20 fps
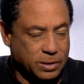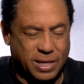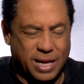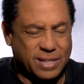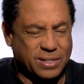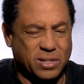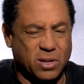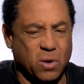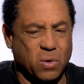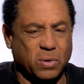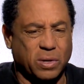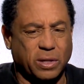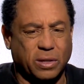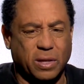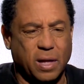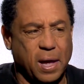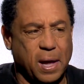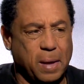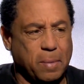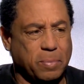That's the only
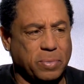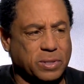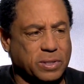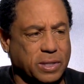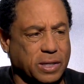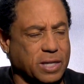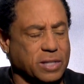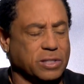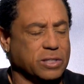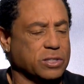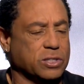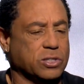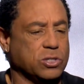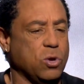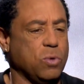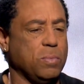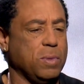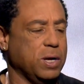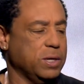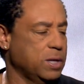thing, because it's
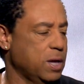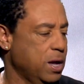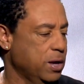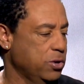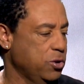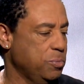so much.